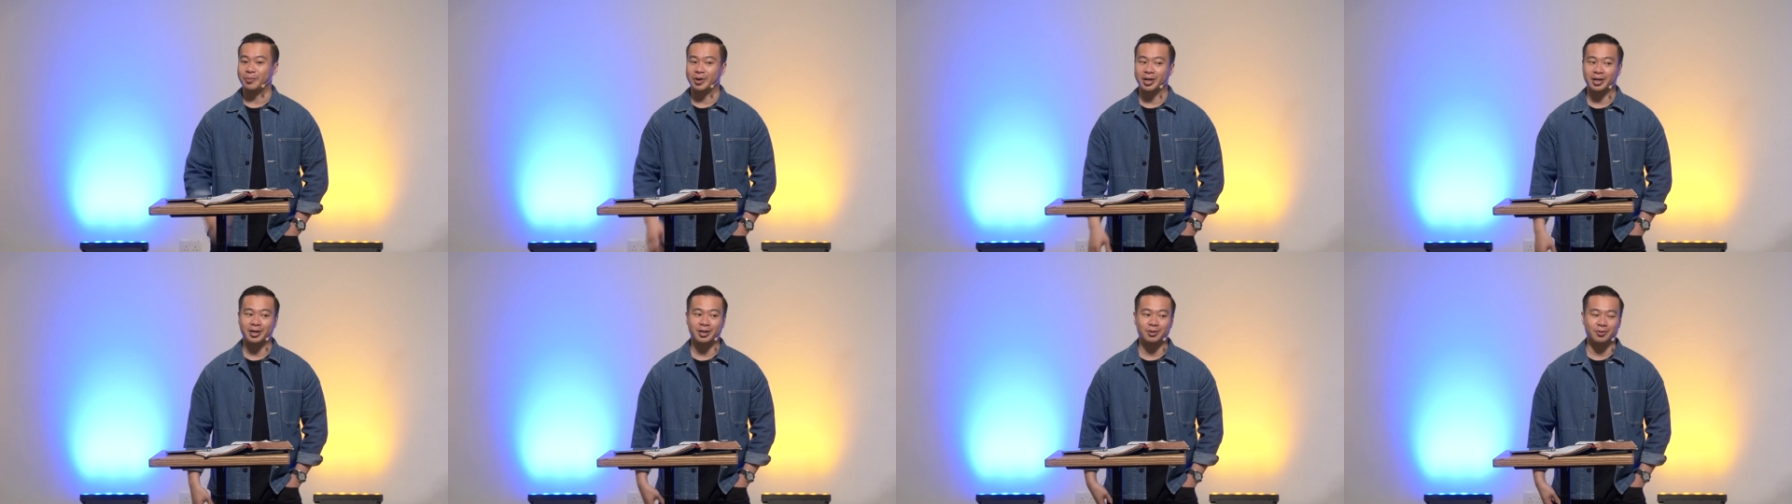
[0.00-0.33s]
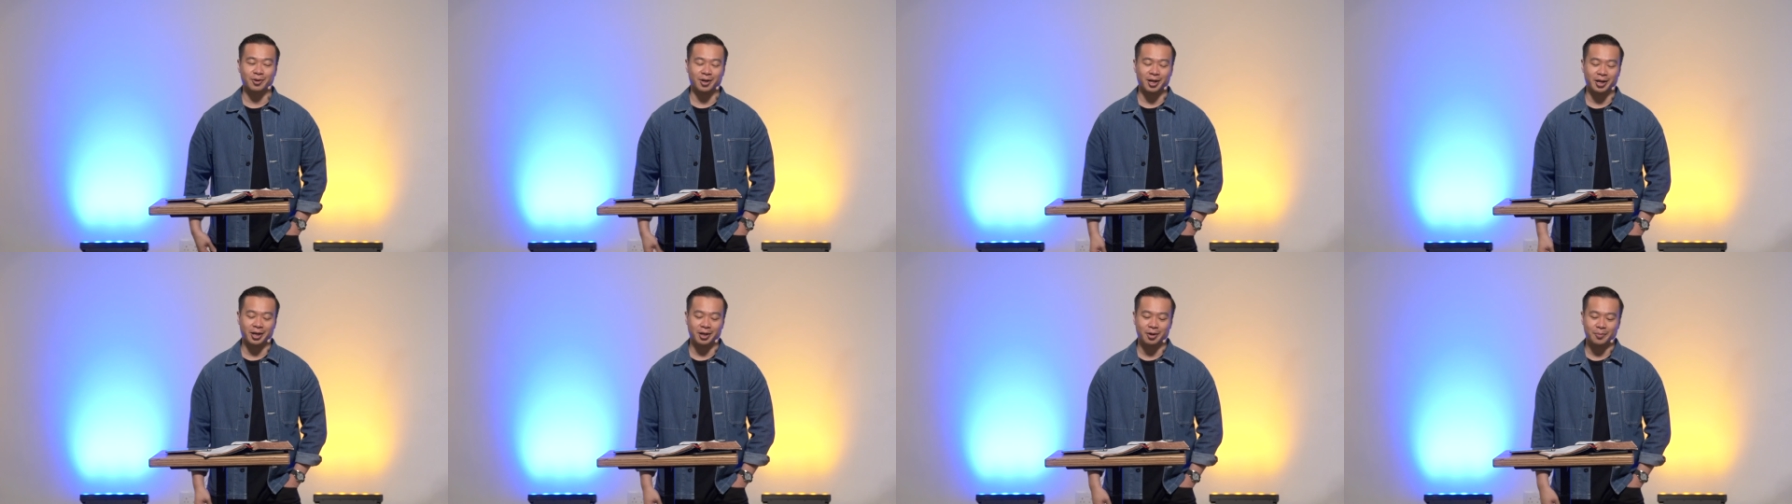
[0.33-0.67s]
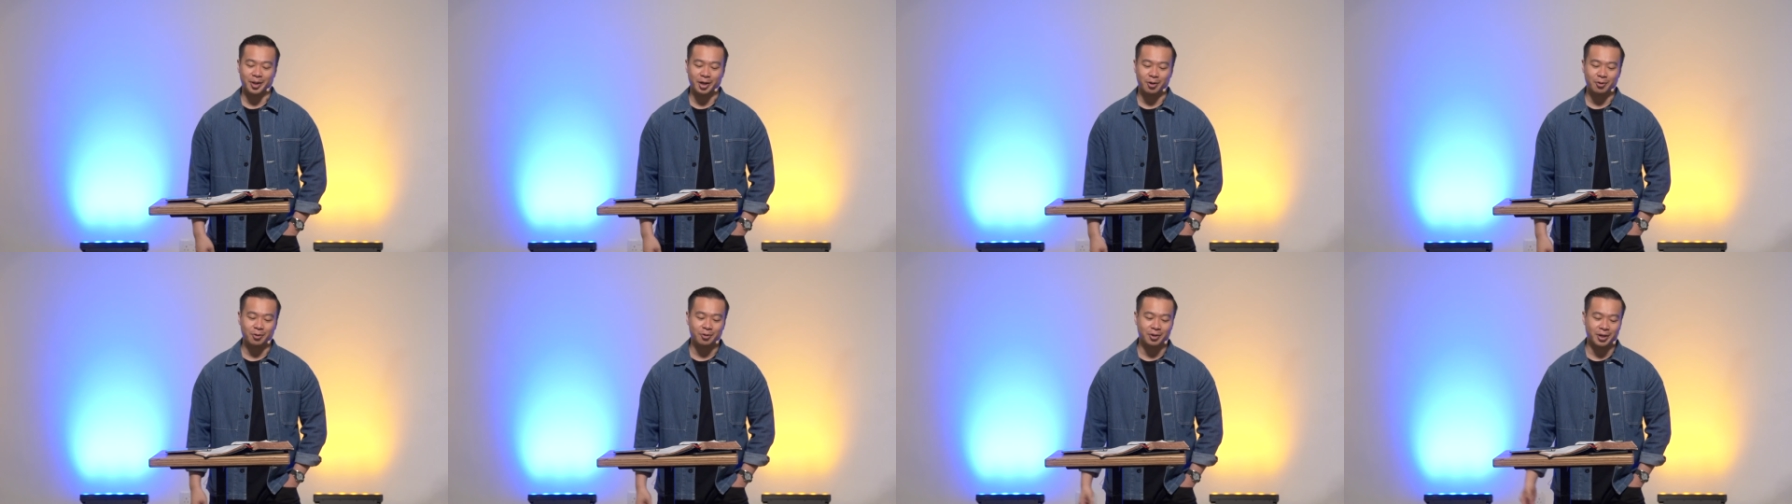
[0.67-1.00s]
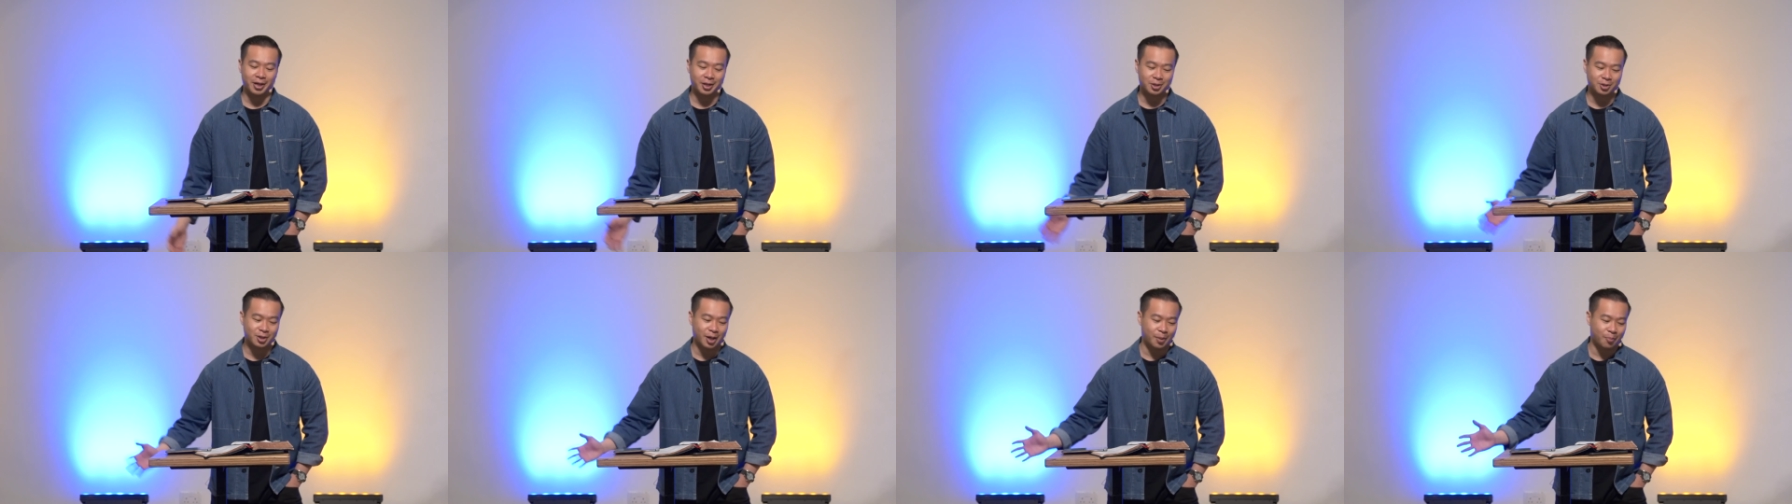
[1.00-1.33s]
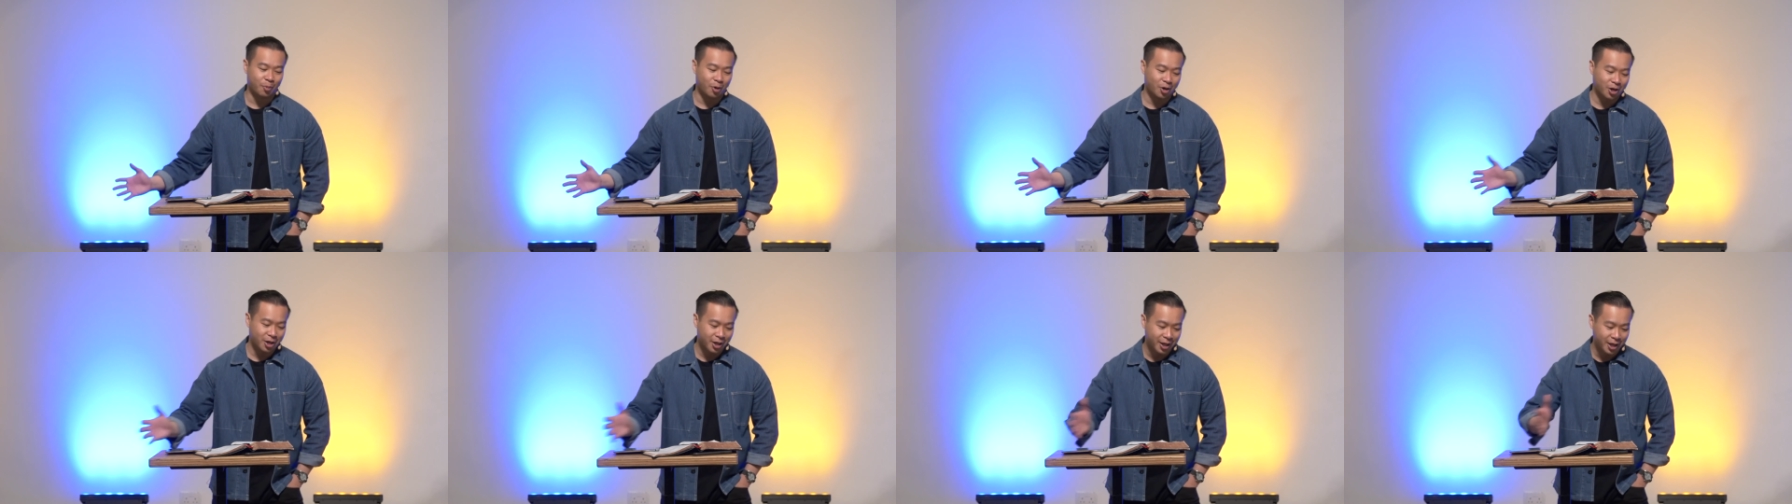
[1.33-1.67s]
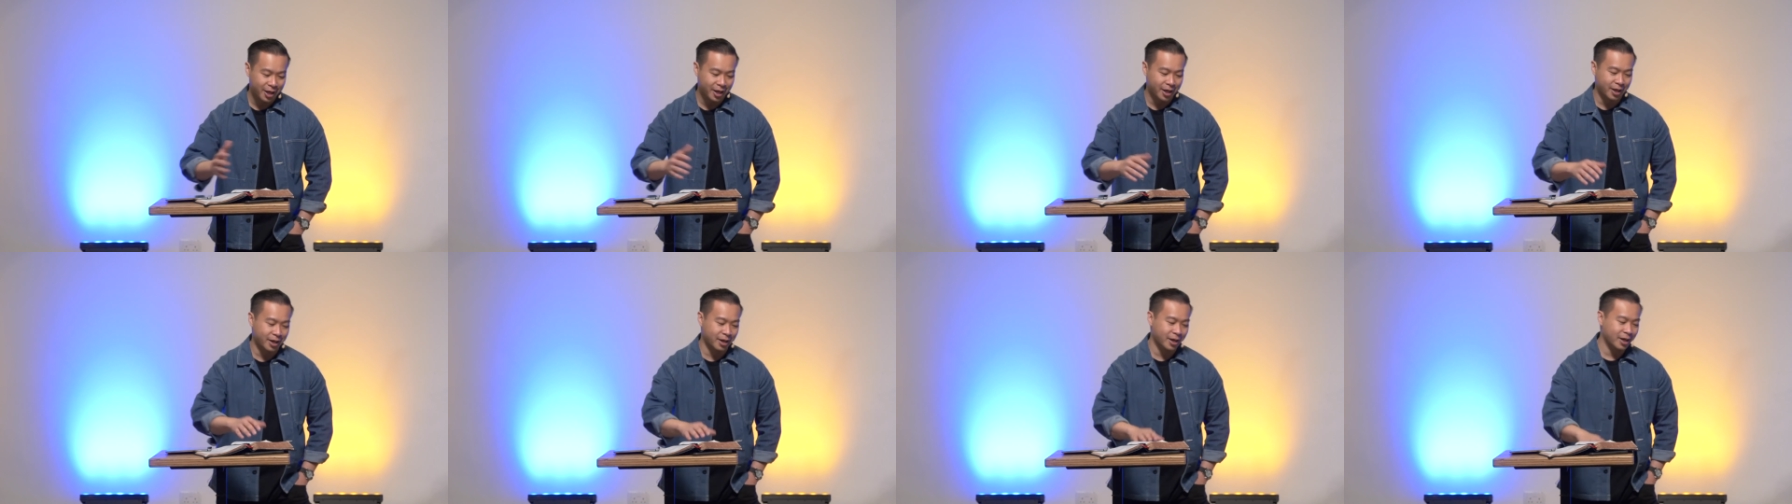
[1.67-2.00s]
bringing her to clinic on my own. And so I brought her
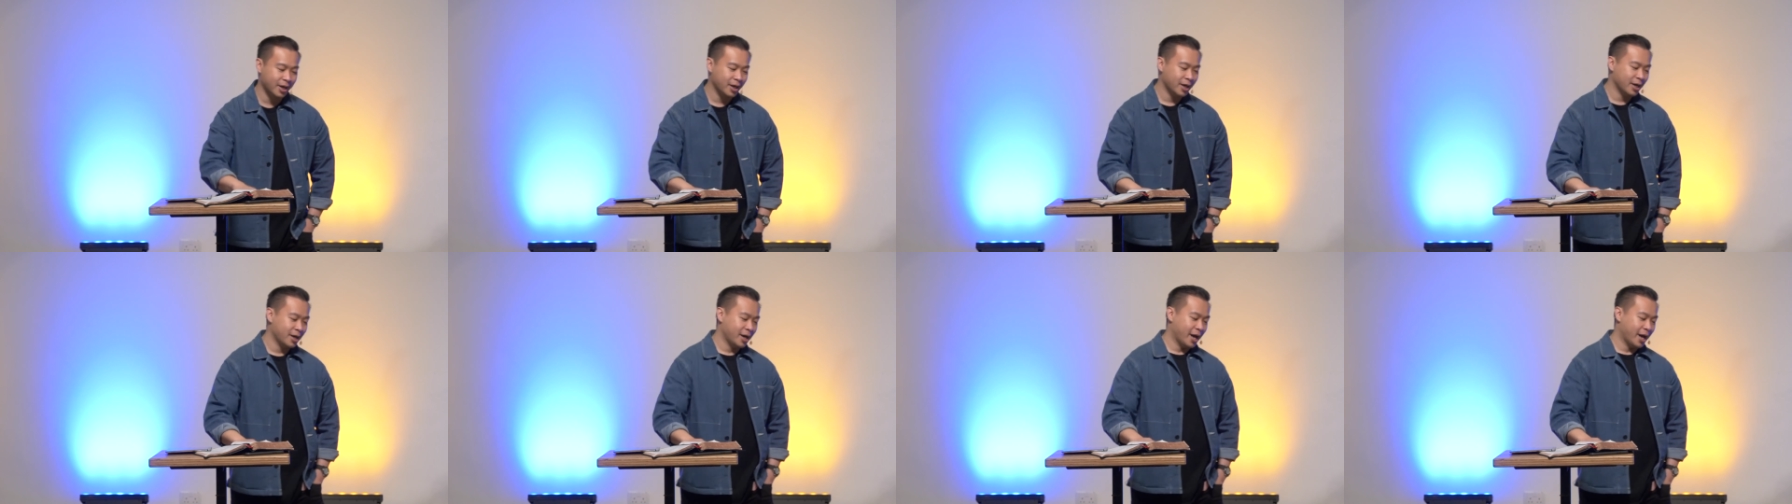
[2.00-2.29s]
in.